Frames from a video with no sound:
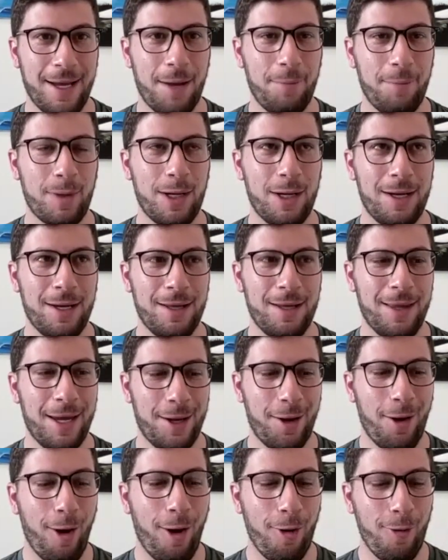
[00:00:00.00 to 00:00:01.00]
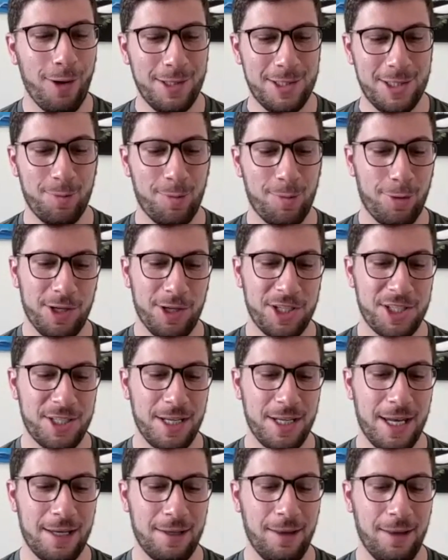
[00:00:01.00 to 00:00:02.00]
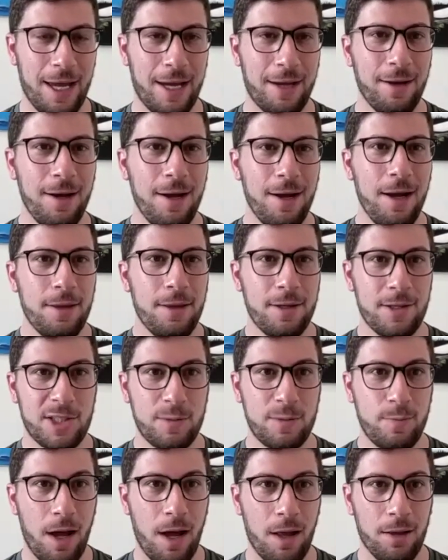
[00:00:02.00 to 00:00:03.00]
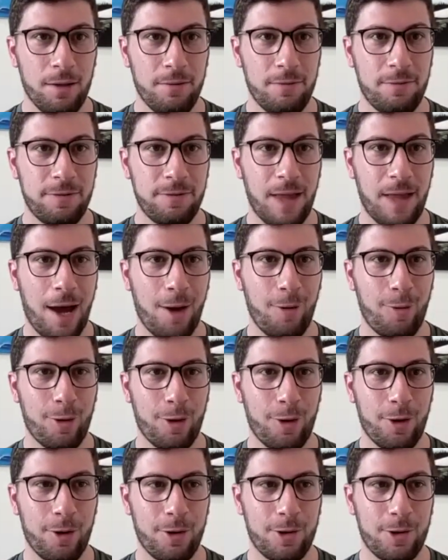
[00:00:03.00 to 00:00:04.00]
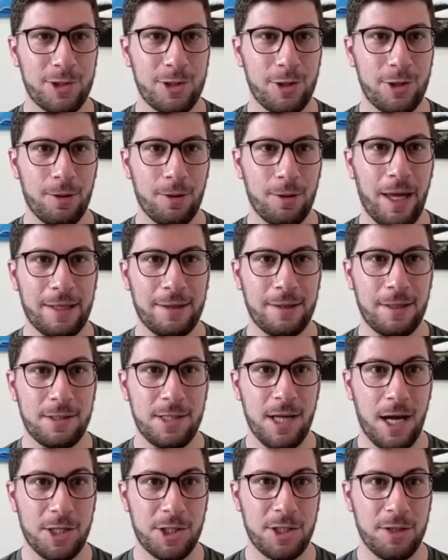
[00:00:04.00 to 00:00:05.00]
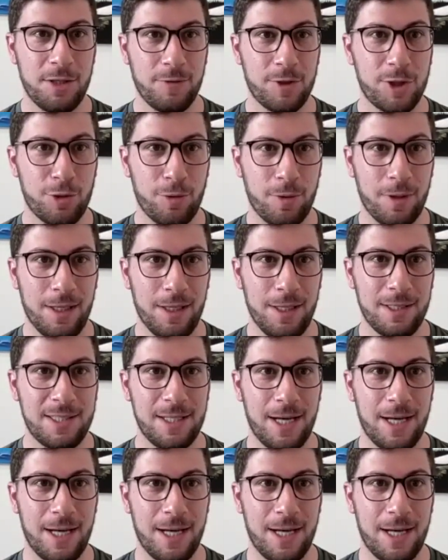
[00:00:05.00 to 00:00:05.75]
I'm going to like always appreciate like the smell of flowers or like the touch of trees.